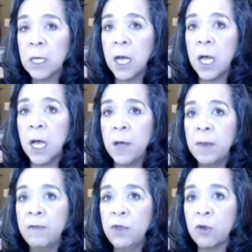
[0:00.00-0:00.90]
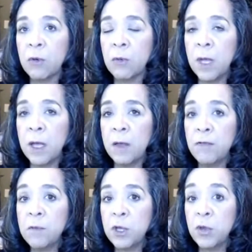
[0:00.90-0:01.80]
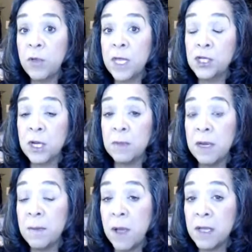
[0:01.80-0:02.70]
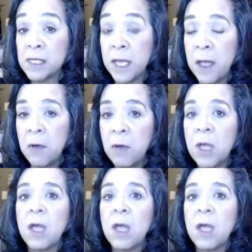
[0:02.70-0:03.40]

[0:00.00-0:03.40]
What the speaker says: If you're familiar with A Gentleman in Moscow,